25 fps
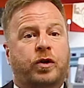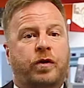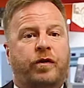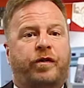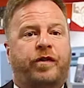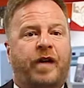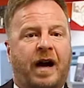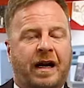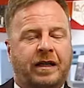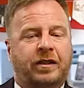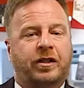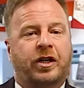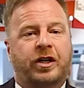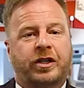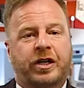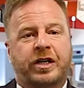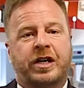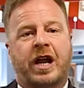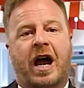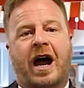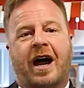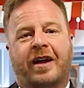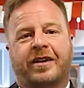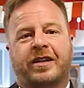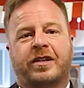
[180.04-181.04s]
who find learning
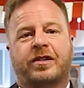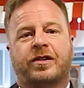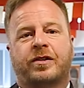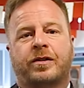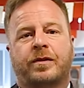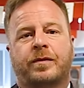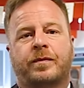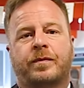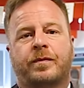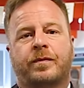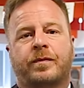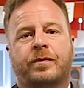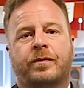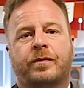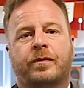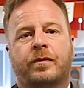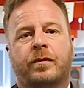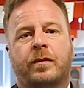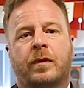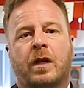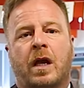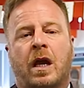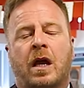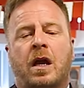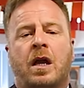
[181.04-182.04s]
hardest.
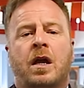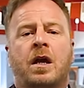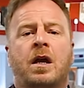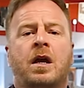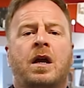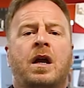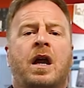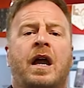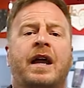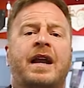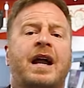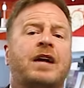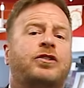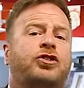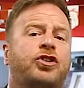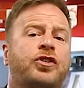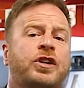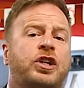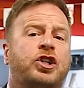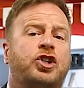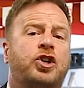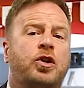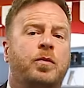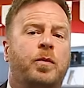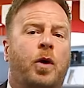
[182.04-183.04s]
In our
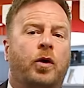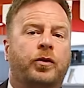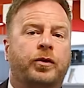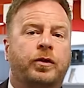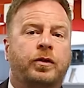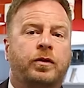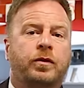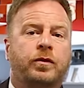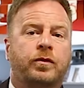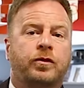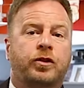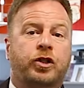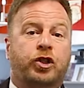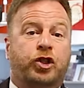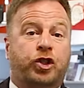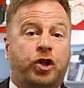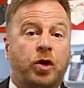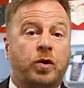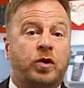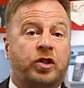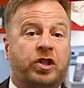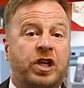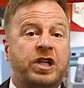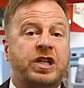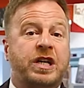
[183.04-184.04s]
traditional model, the
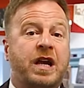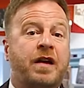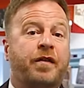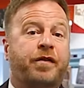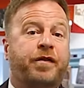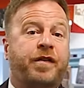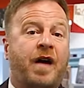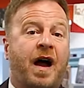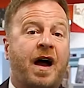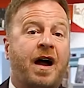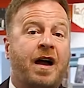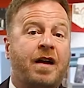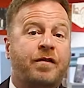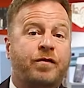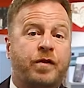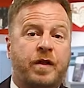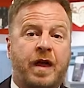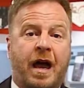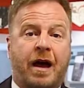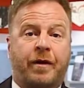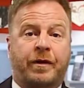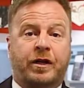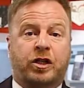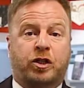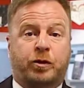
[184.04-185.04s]
students in year 5 with
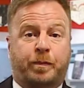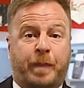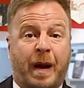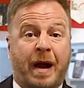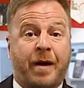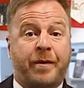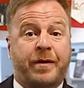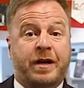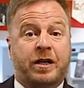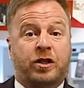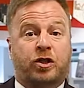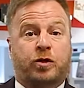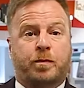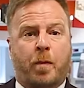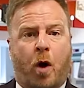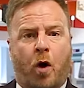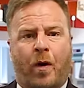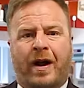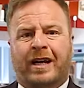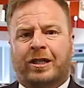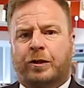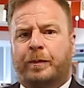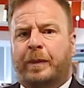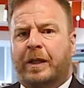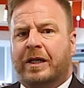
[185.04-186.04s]
our experienced, more
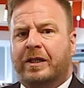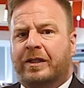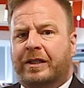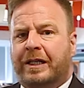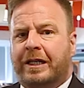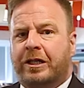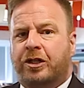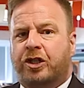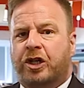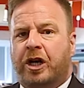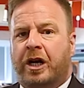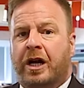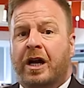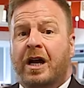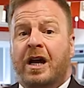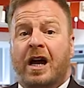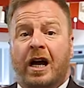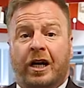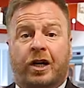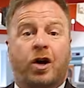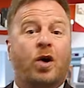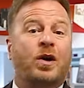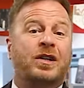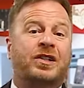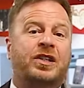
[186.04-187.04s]
expert teacher
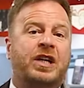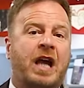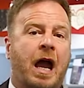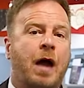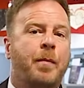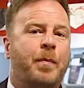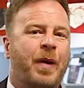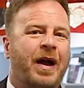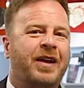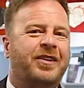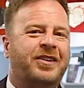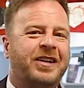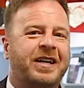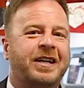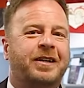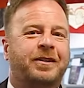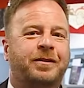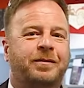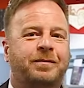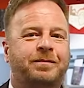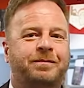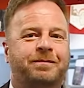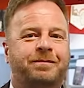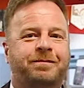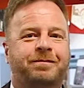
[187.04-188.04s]
are going to get a better deal.
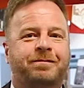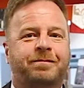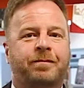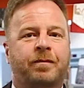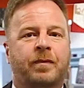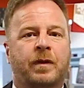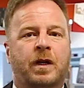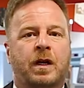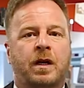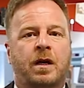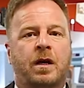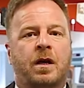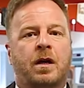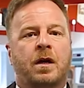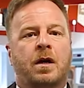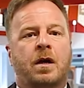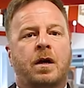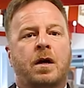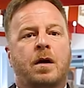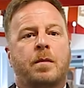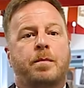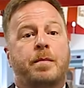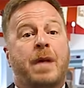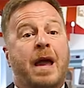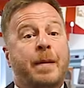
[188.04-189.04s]

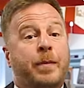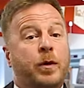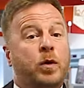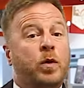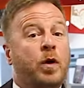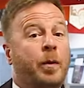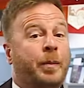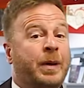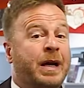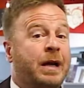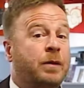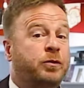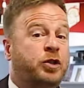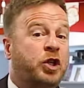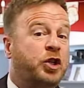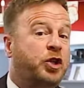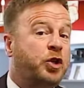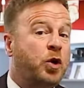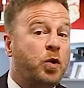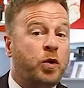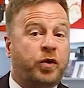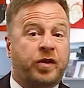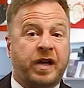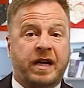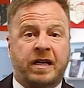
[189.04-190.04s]
Maybe we'll be able to
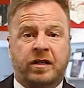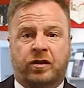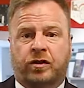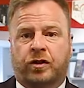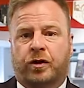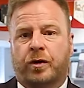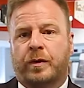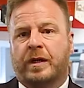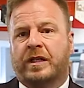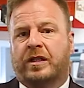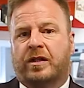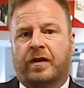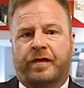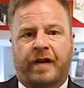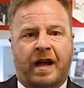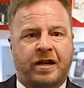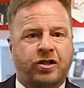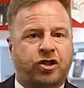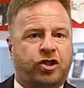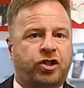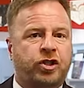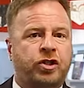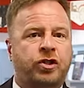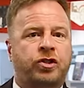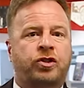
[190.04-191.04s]
do things through
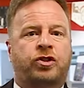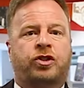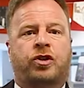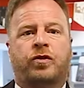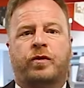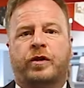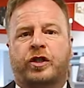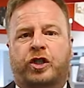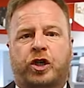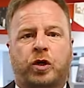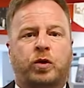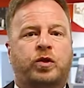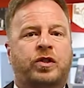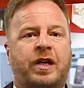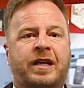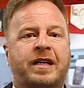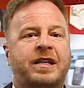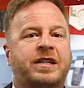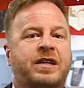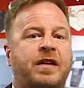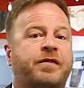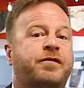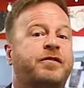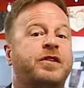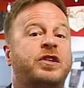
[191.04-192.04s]
intervention to reduce any
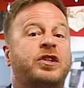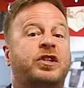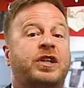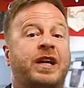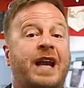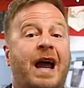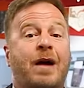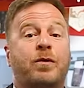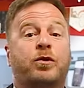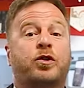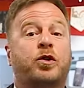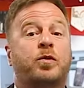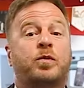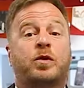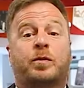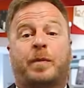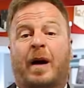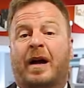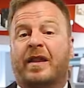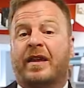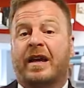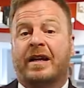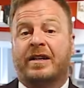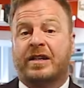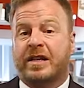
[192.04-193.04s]
difference in outcomes
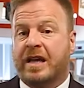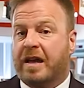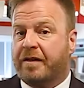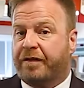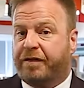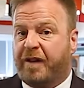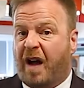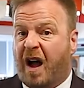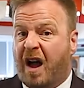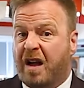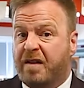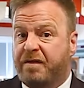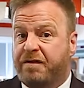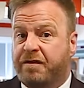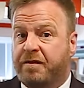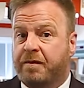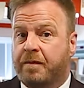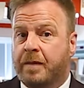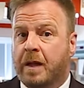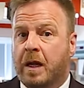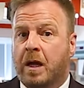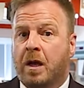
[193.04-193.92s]
by the end of year 5,